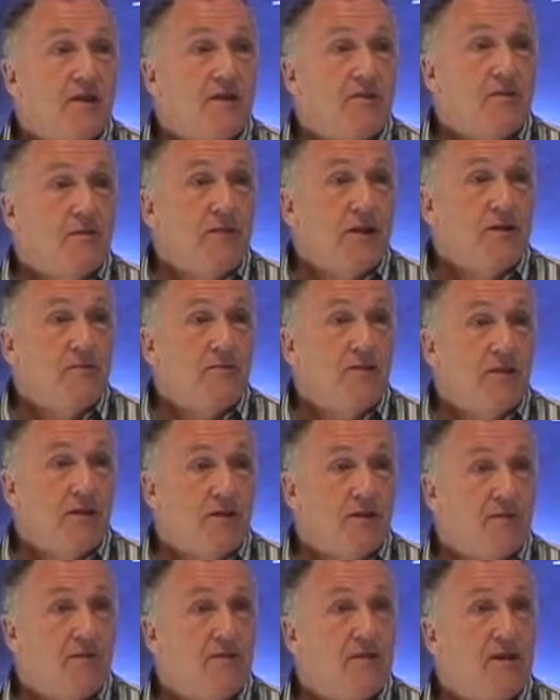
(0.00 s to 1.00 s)
of Tibetan
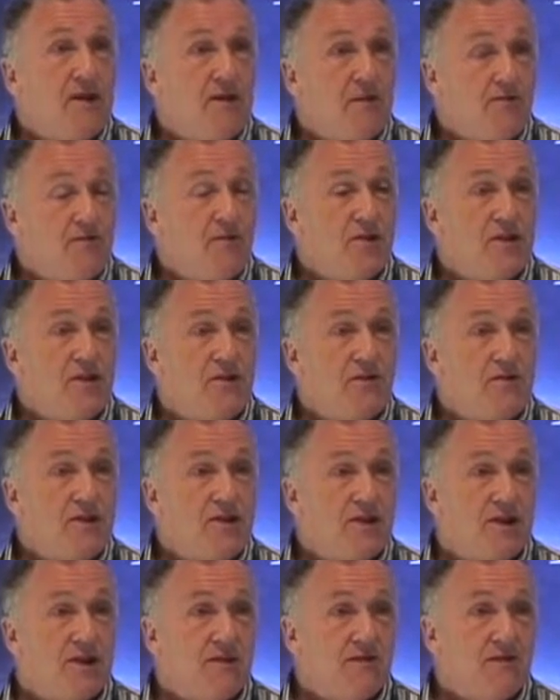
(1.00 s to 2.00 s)
Buddhism and of Buddhism
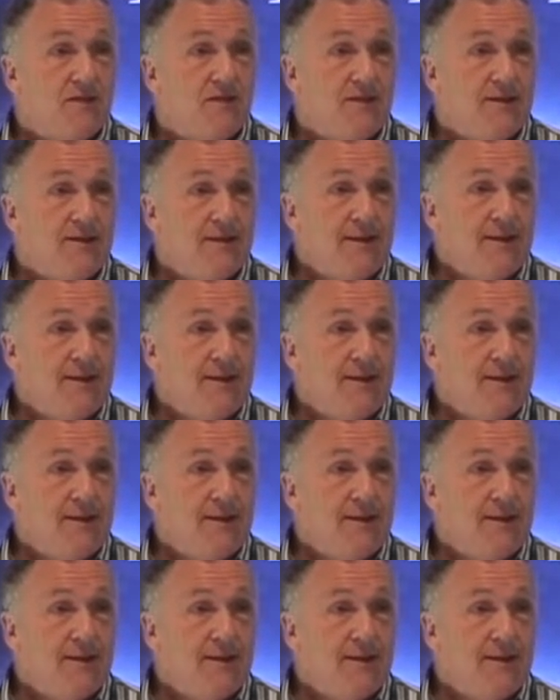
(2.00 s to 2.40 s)
in general.